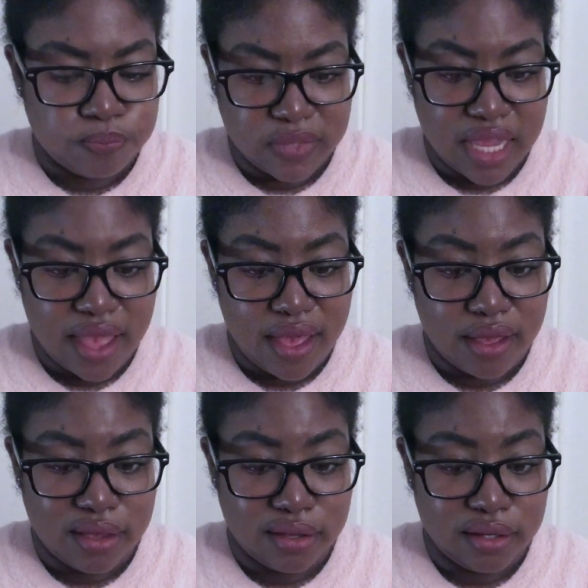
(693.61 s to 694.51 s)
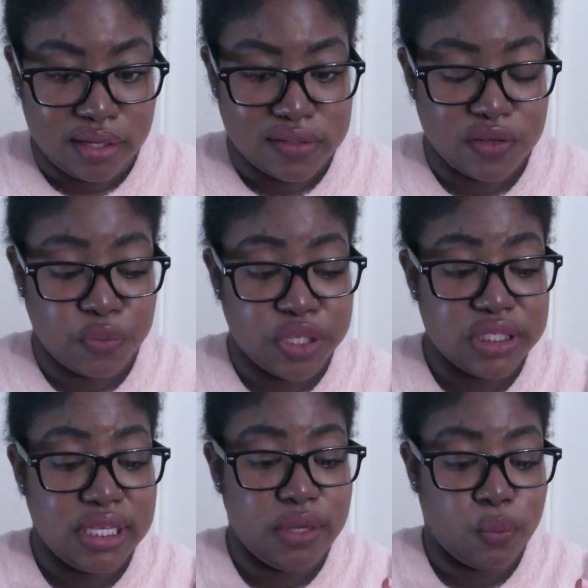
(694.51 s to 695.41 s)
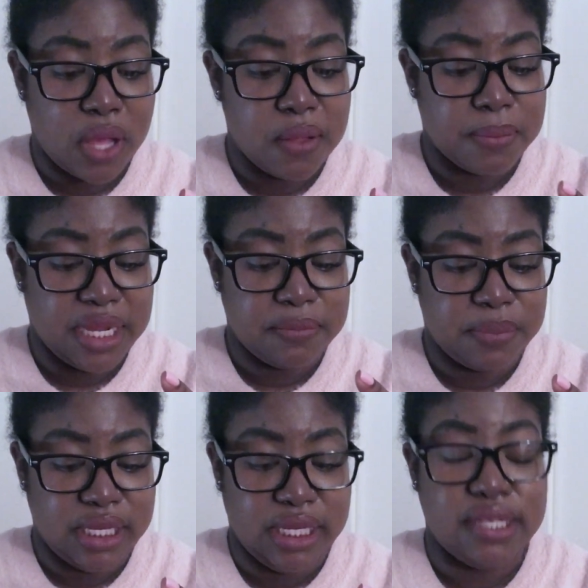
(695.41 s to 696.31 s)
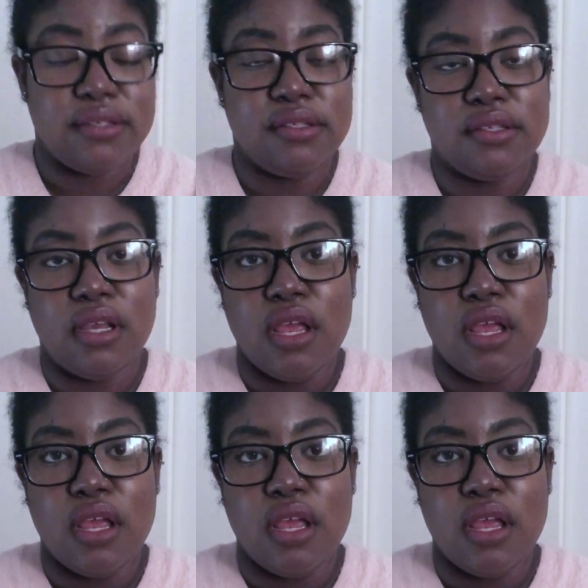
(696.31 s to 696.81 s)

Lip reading: Yeah, it's a really well-made piece.